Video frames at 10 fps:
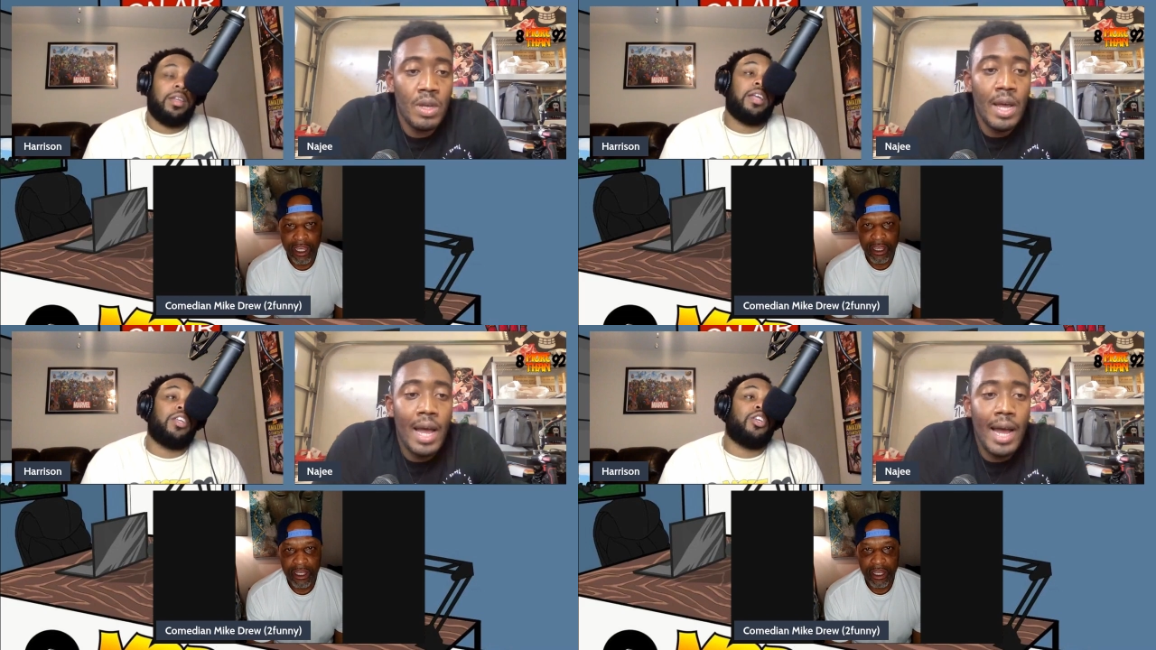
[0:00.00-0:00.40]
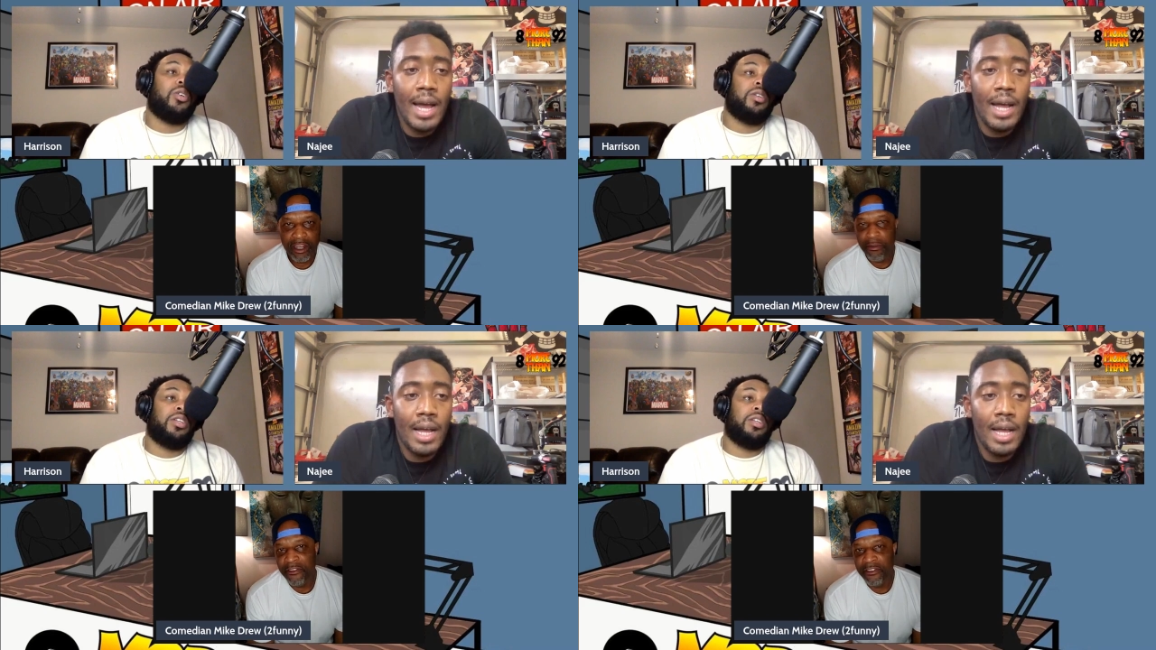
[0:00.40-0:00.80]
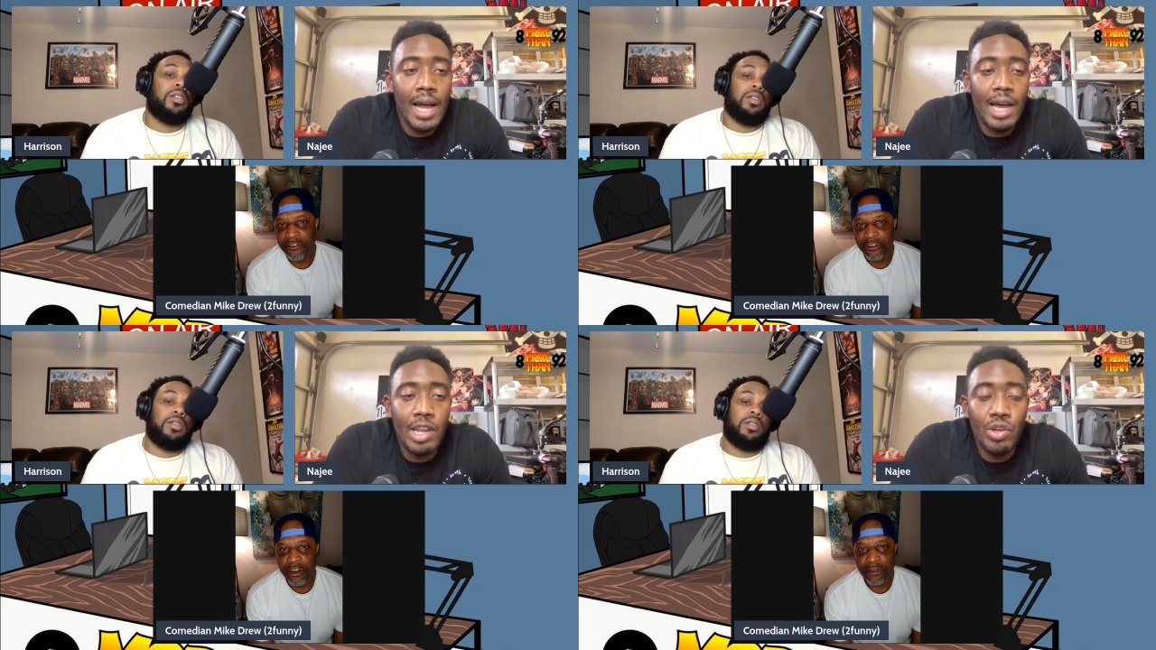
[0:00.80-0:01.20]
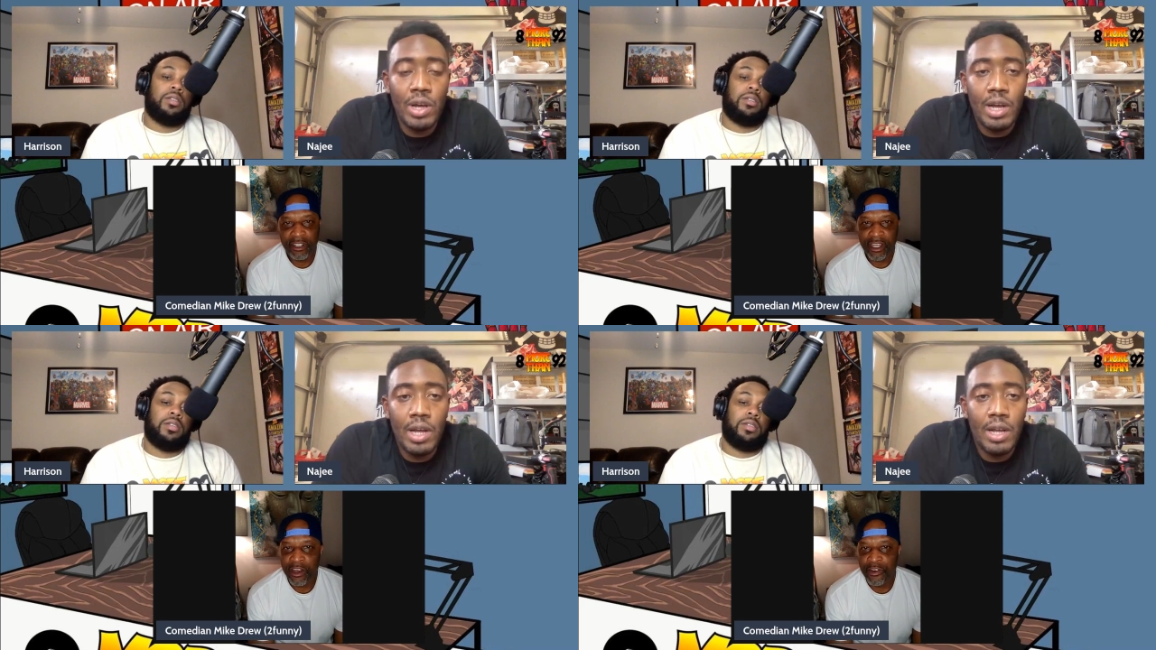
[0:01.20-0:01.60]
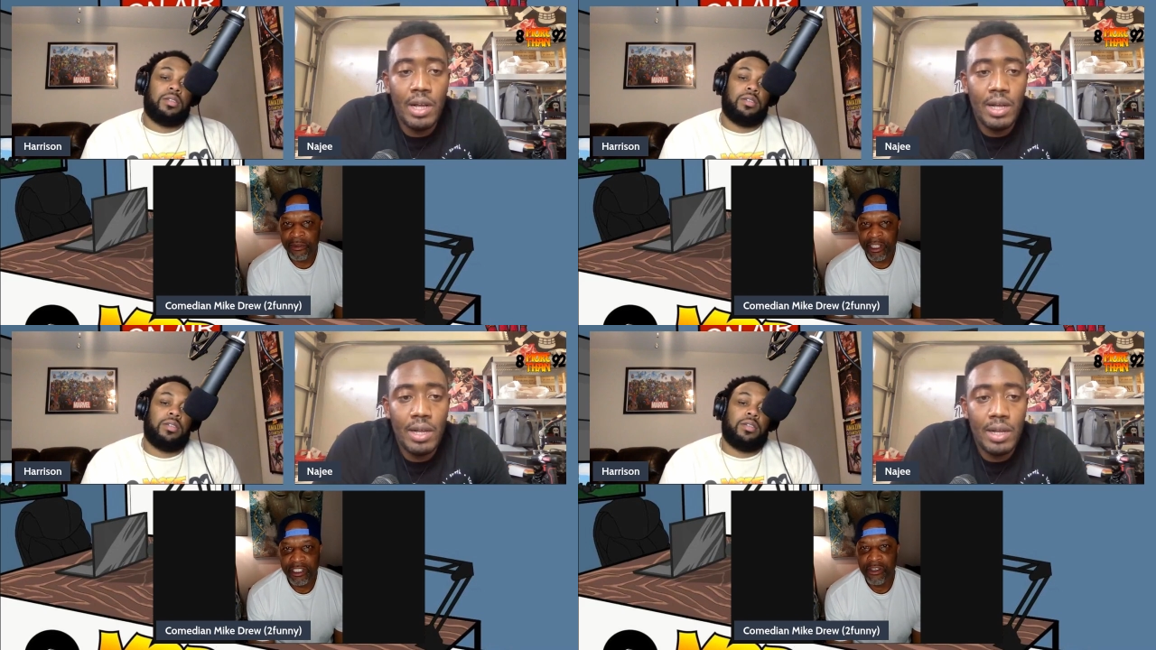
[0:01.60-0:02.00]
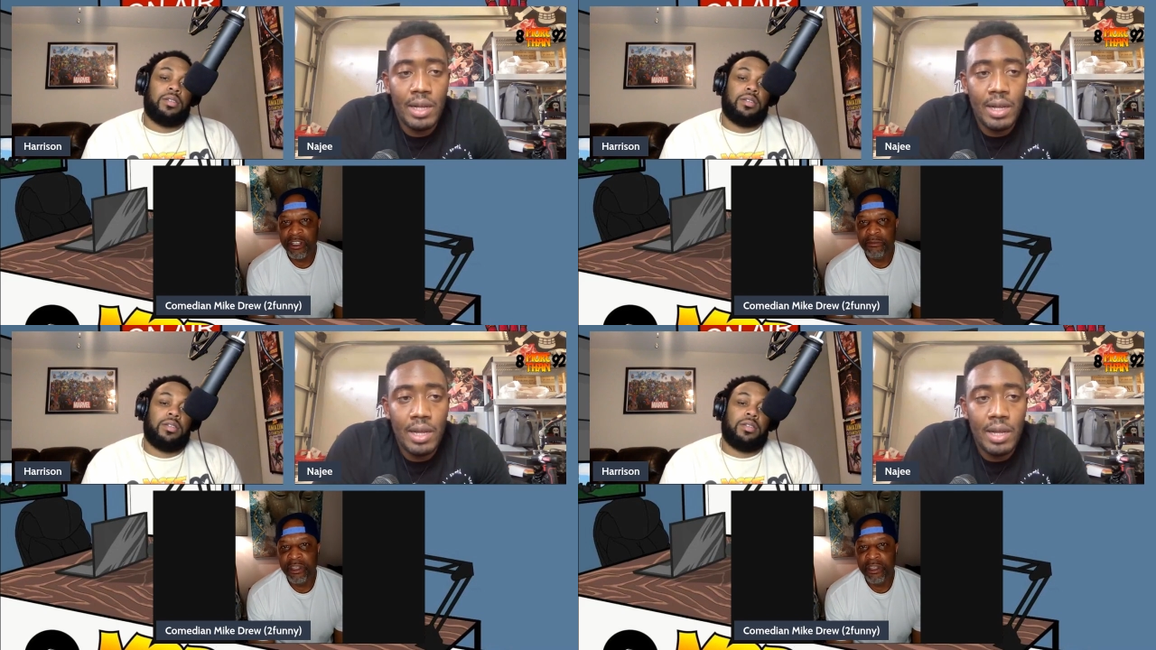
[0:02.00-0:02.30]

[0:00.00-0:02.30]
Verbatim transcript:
Speaker 1: Now do you about to fuck with that hoe, man? She don't even